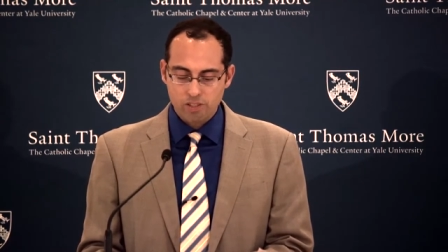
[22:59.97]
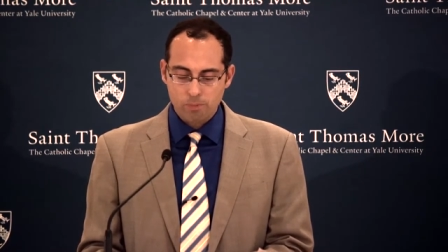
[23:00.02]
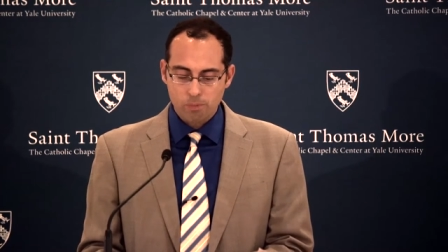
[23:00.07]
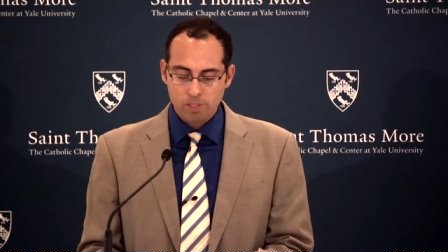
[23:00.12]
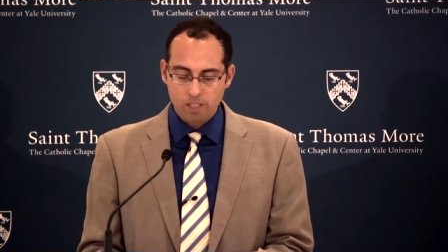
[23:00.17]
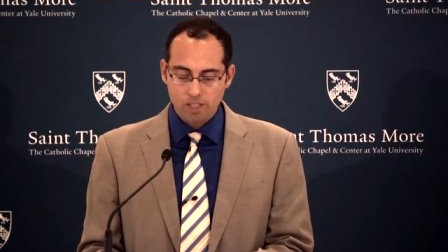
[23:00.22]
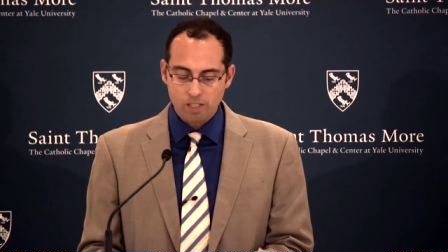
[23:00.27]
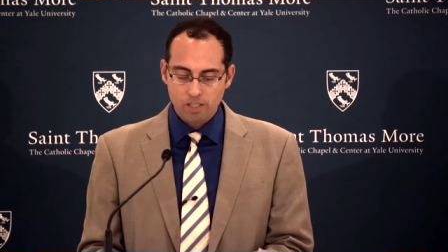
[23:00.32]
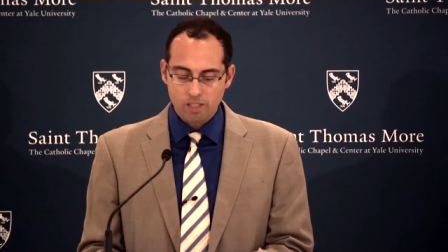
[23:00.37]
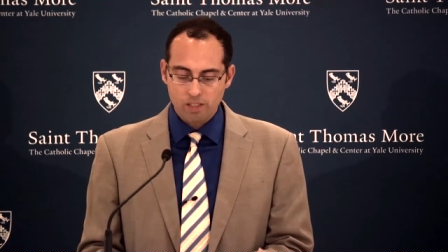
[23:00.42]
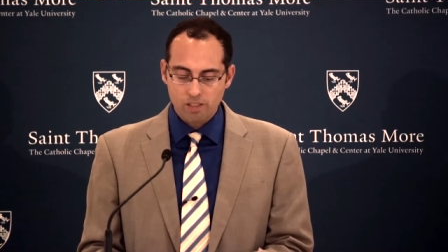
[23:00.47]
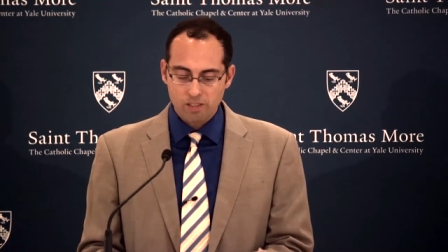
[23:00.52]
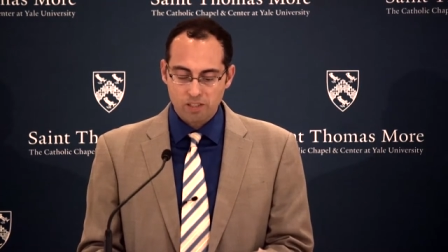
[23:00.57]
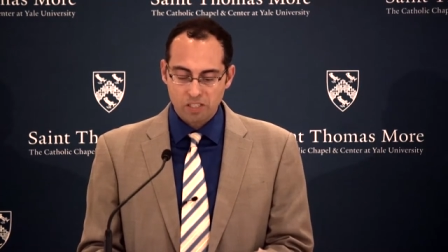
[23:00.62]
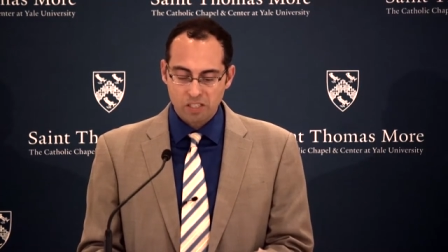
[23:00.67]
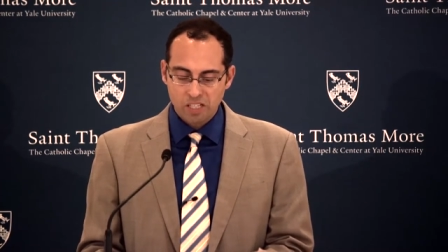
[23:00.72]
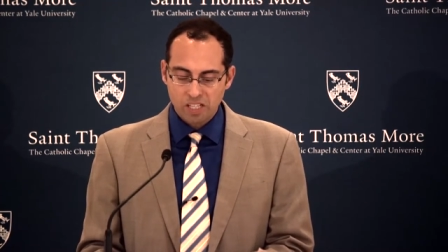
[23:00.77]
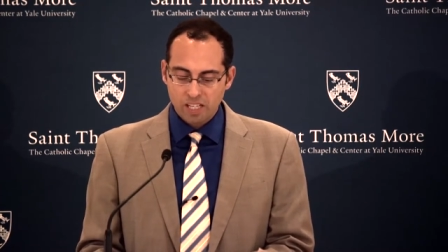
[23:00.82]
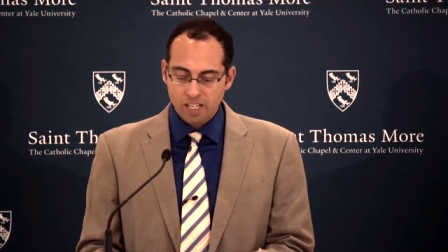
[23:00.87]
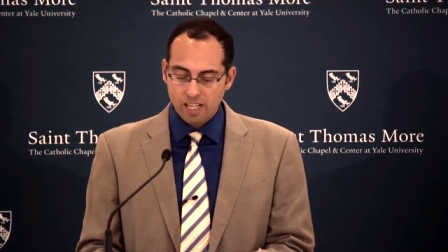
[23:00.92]
should be
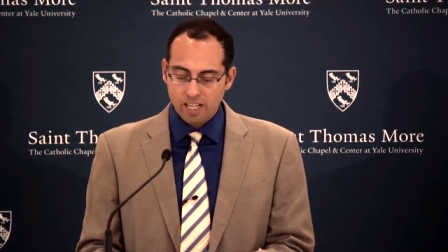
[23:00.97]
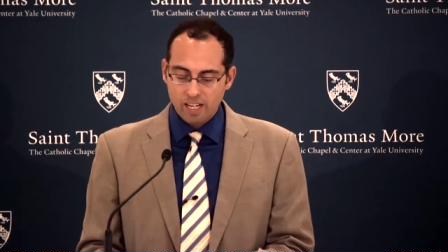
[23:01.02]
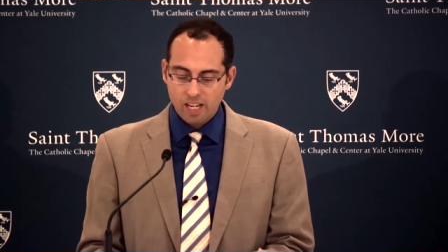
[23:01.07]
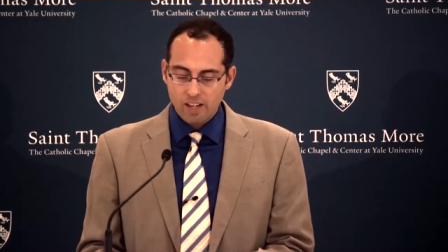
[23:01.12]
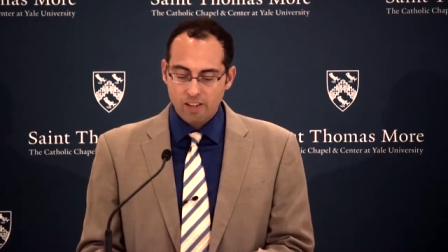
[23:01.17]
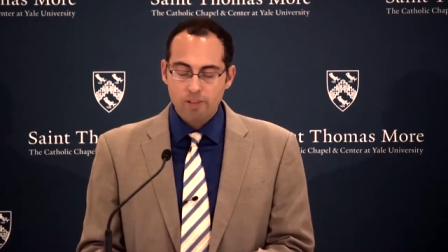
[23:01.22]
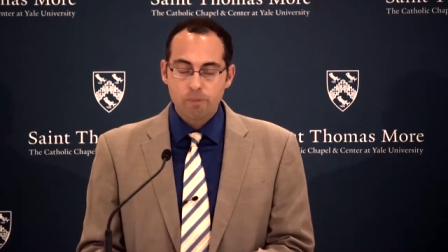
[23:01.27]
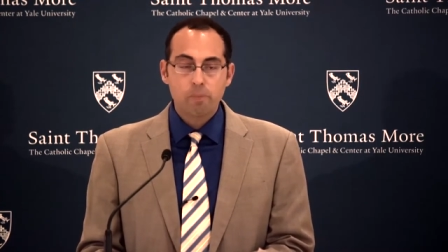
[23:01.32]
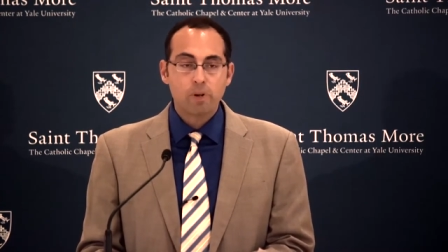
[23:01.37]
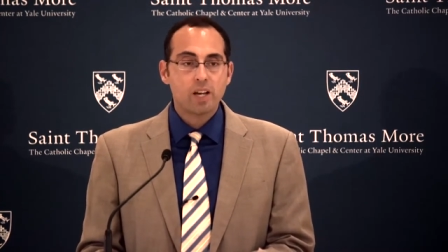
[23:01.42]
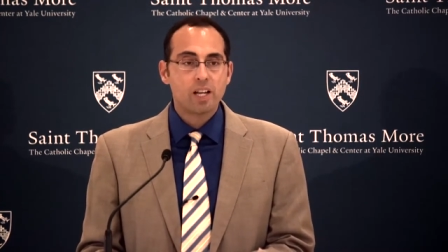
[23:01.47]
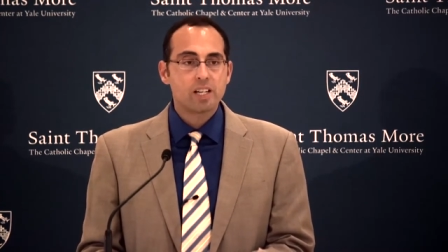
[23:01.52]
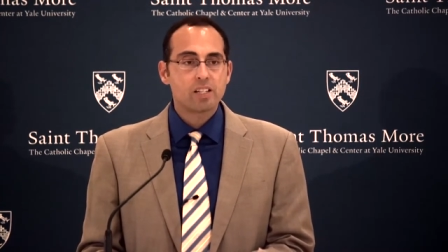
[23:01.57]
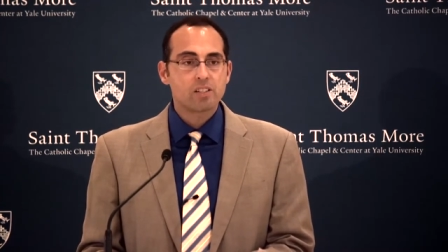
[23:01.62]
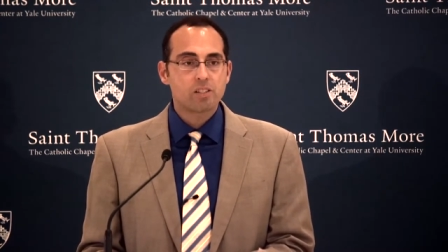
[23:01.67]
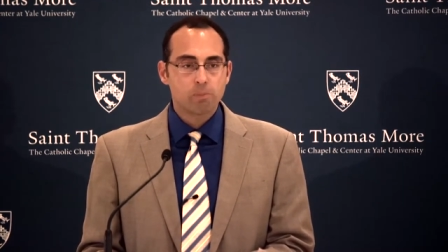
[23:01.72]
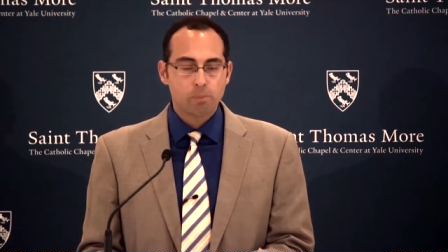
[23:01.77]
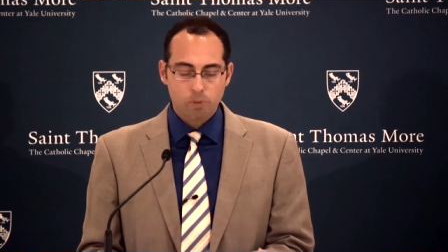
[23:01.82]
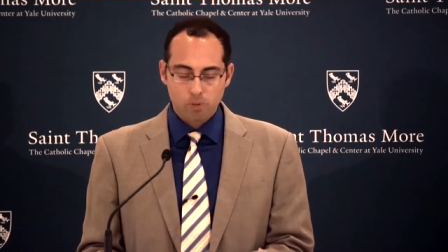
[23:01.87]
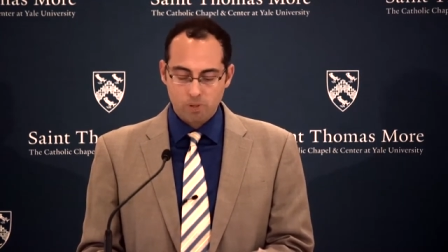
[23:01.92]
uttered, and how the body
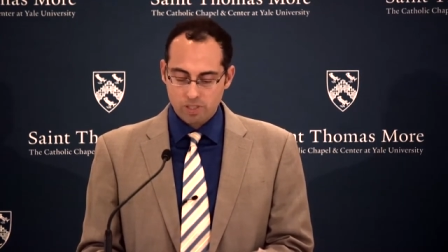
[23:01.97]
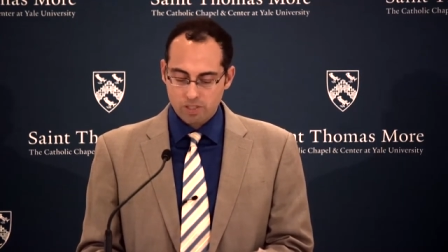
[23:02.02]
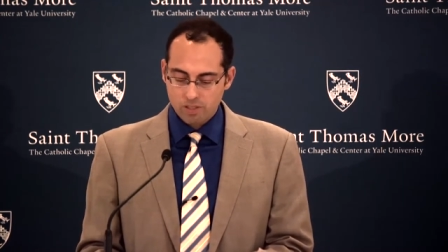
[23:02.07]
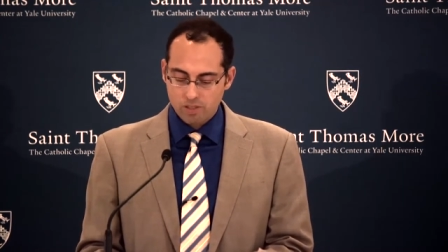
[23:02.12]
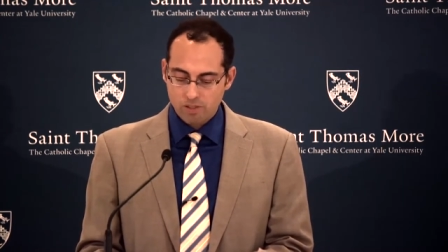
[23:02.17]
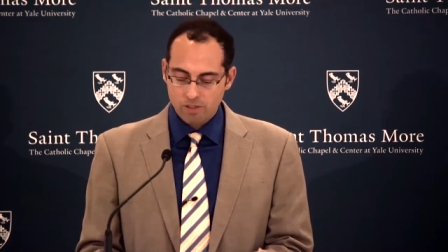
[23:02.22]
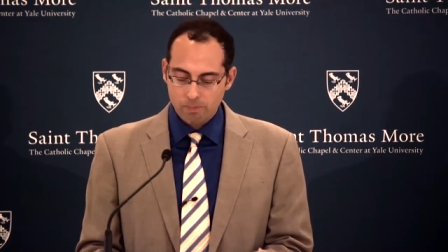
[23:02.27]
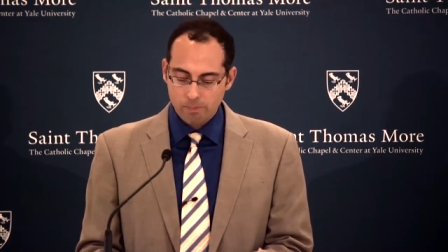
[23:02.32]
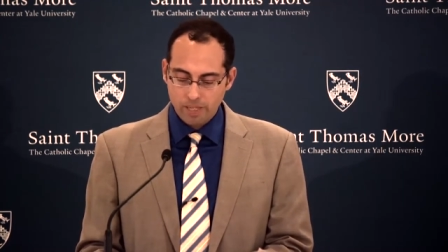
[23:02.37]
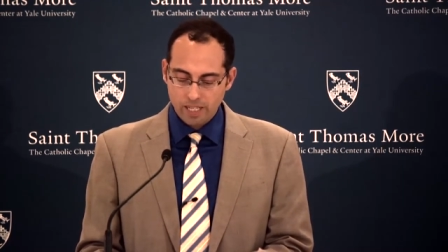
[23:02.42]
should point toward